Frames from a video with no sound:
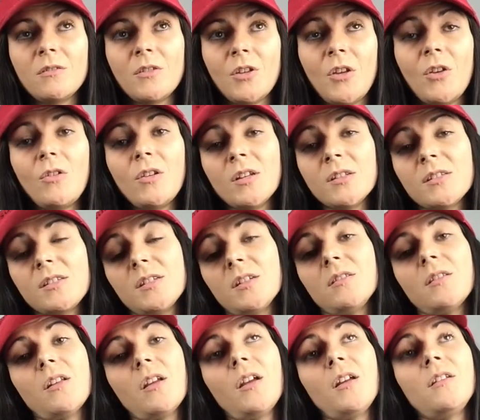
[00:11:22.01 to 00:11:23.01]
the units.
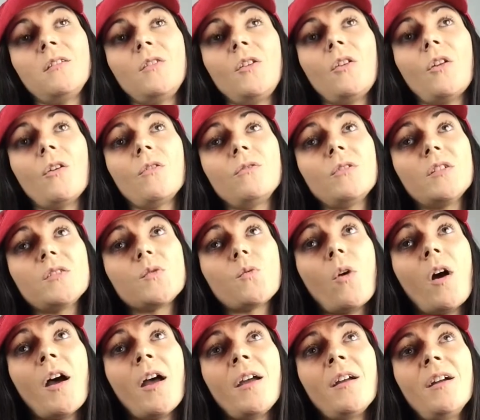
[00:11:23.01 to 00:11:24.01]
And that's
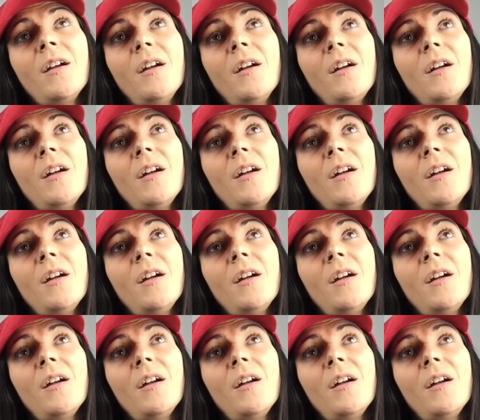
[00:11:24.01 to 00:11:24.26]
why